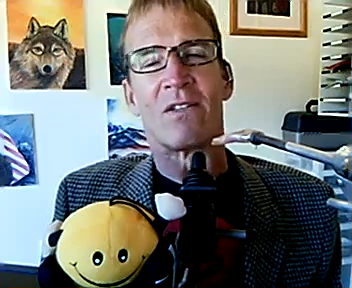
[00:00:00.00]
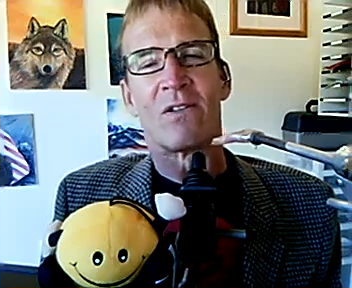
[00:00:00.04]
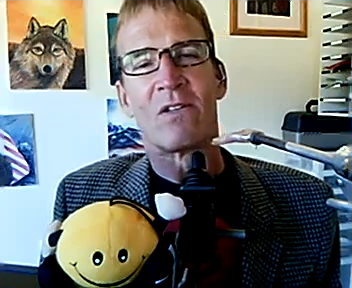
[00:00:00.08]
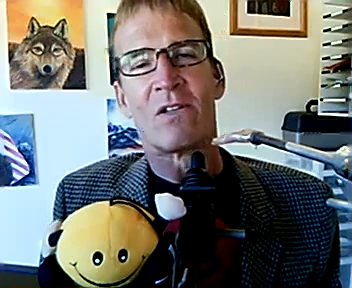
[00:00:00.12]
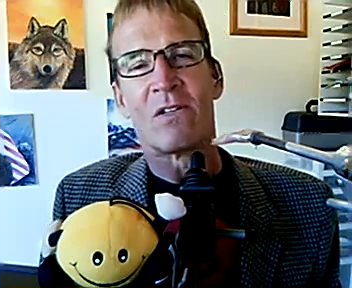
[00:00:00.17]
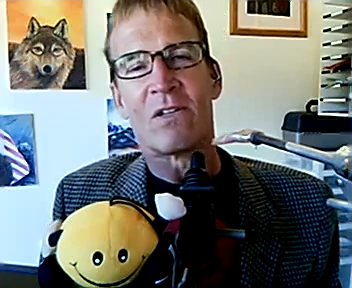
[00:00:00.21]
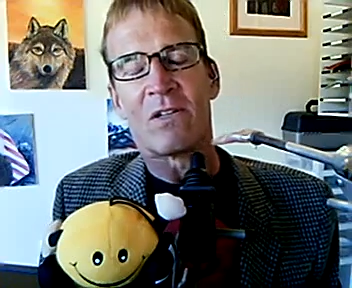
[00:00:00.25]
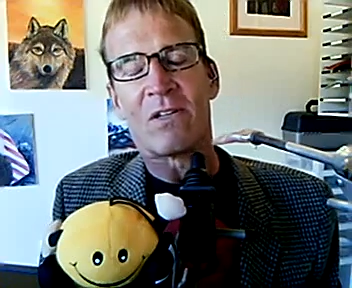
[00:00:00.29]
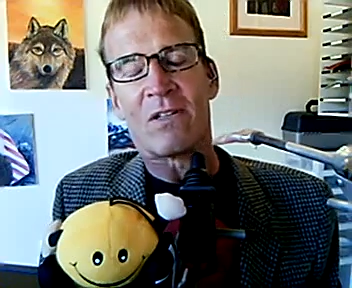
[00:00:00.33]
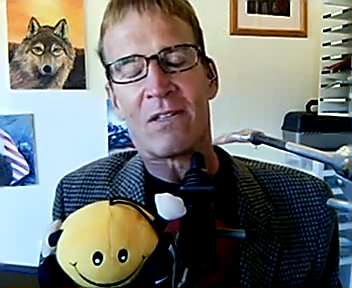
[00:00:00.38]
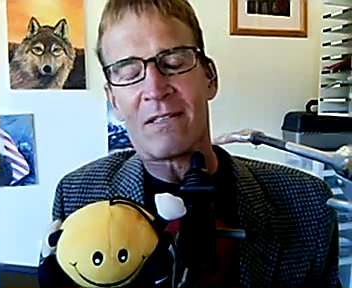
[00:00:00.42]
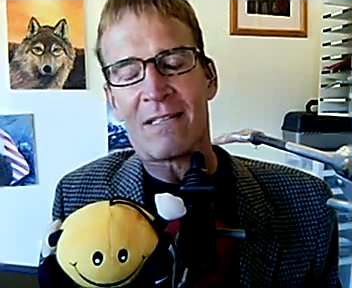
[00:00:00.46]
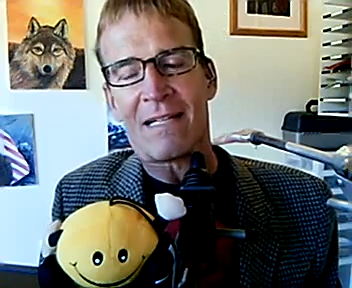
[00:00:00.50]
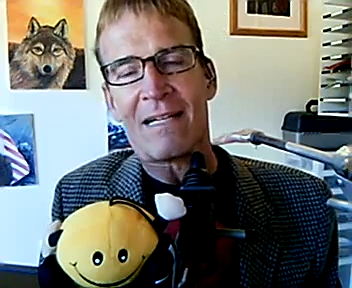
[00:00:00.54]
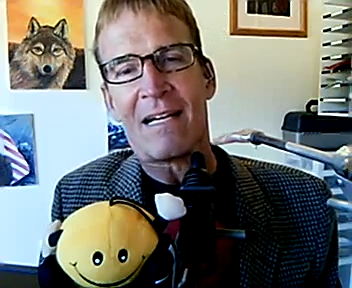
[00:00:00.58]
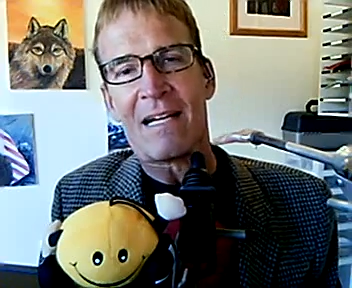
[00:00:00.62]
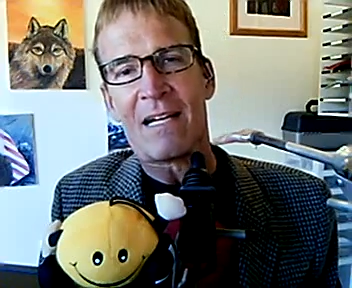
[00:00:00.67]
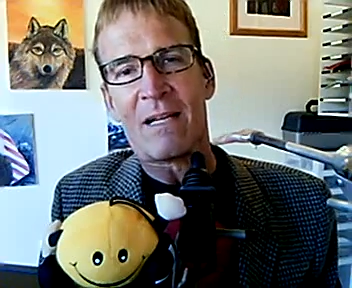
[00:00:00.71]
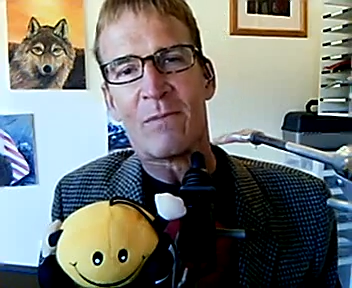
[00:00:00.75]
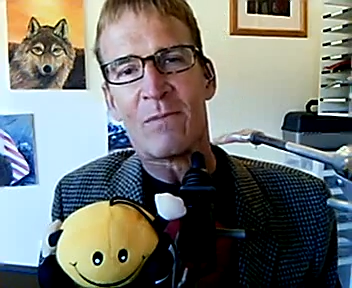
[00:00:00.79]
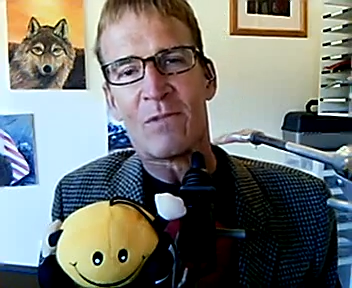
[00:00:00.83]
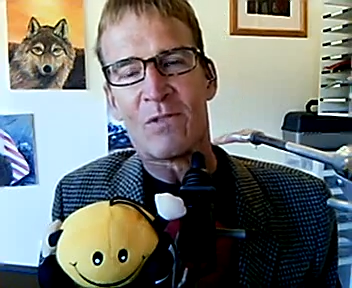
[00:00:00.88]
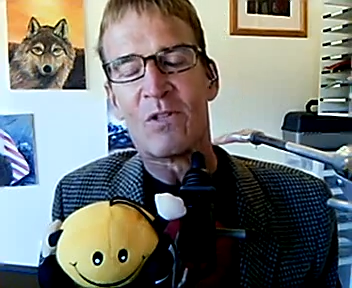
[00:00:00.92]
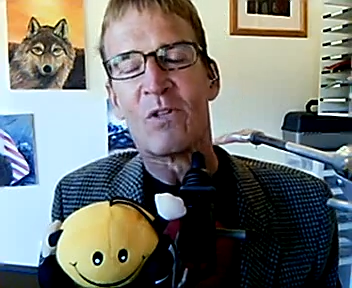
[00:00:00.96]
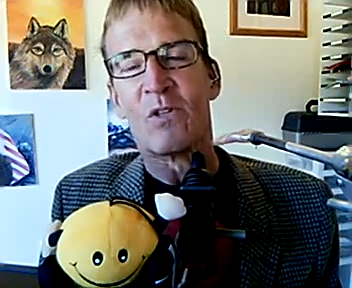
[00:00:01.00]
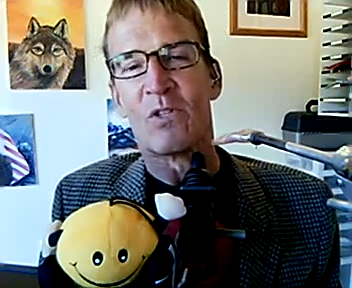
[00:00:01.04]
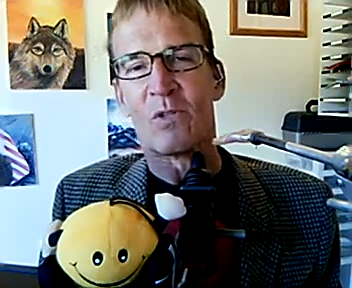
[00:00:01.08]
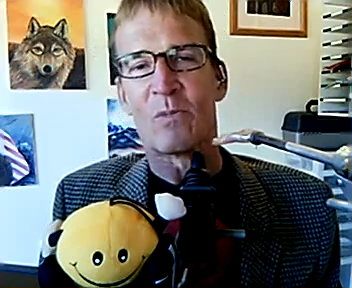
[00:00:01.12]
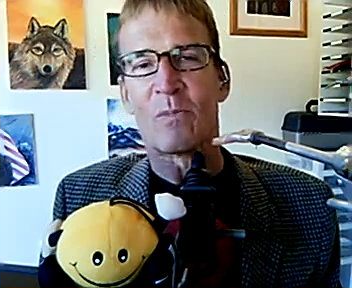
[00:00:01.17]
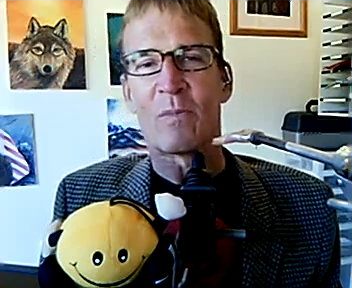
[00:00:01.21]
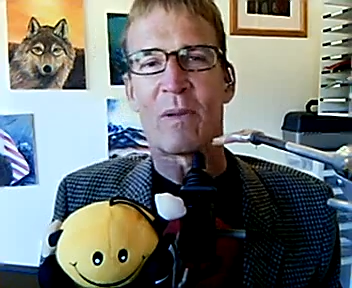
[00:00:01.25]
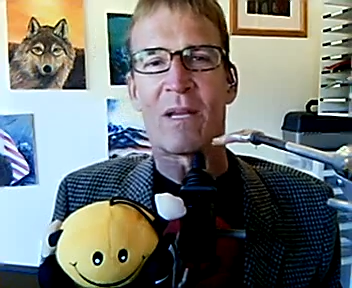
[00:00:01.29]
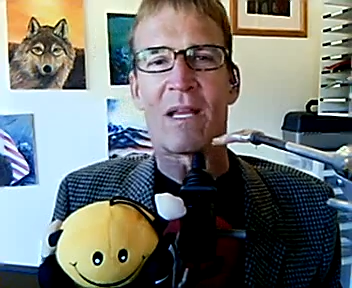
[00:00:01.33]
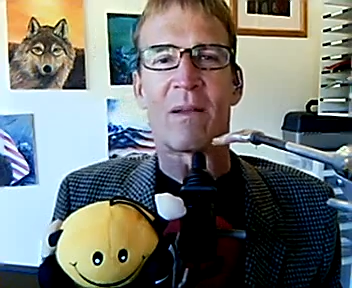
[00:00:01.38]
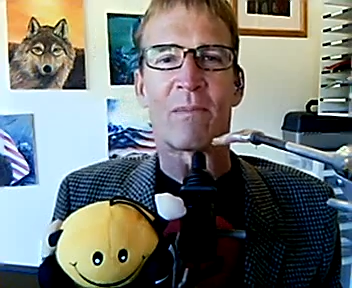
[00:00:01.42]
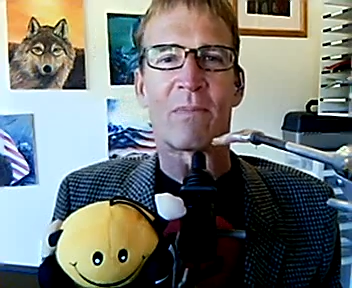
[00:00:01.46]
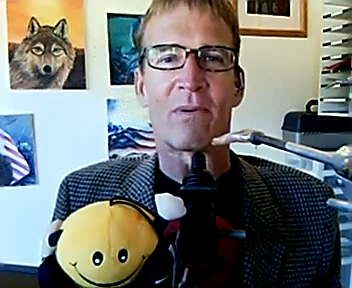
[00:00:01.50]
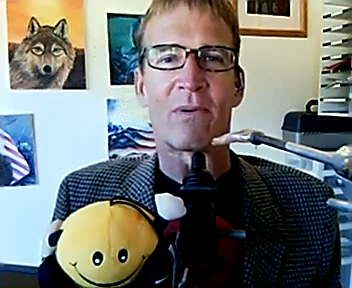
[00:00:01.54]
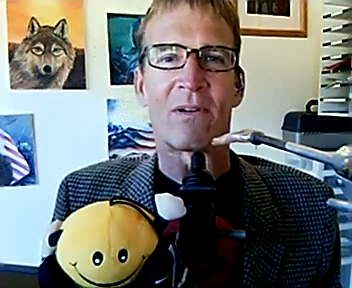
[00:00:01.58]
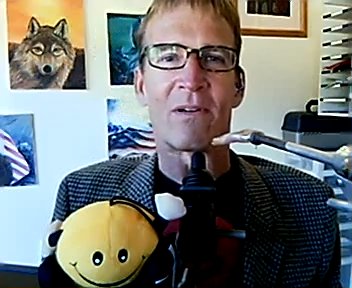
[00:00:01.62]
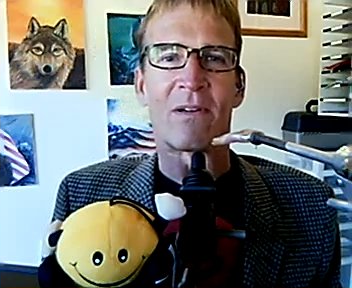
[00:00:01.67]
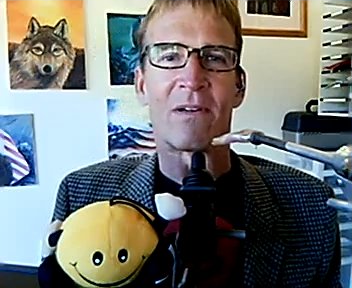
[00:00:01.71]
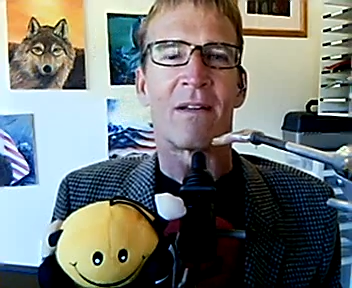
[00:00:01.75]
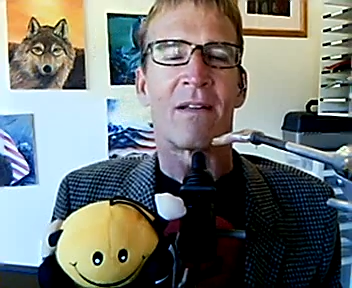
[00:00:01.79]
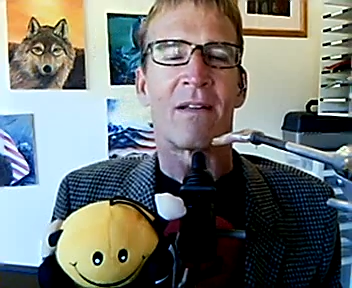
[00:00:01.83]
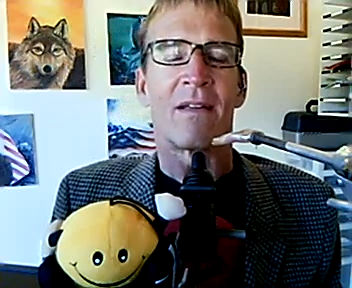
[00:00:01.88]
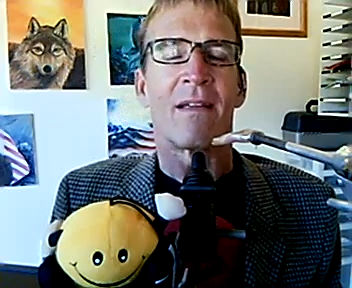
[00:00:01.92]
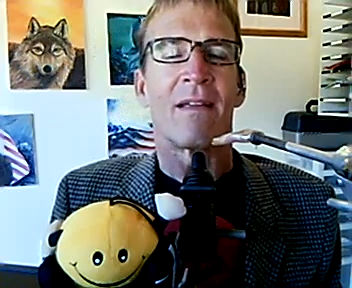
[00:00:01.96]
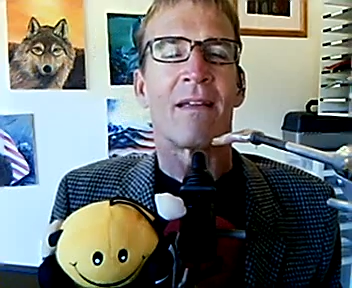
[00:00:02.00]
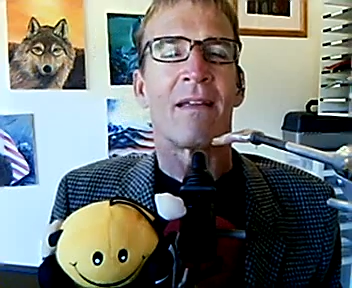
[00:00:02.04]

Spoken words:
York Times newspaper,